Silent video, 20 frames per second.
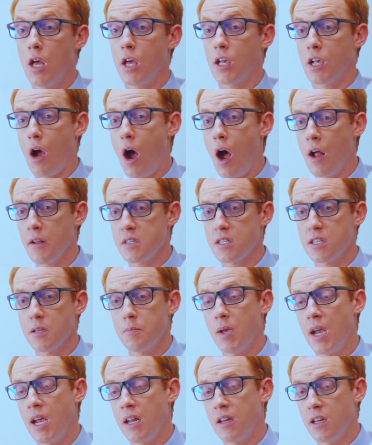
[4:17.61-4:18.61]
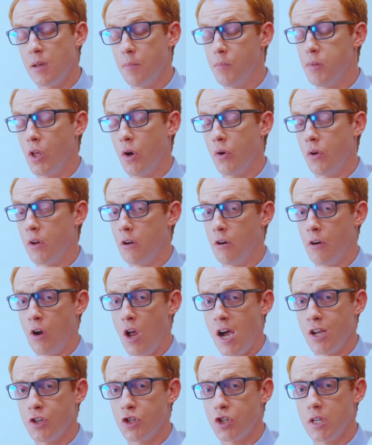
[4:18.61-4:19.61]
constipated, bloated, or
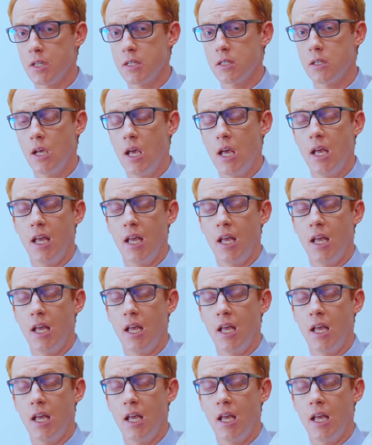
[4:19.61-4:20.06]
nauseous.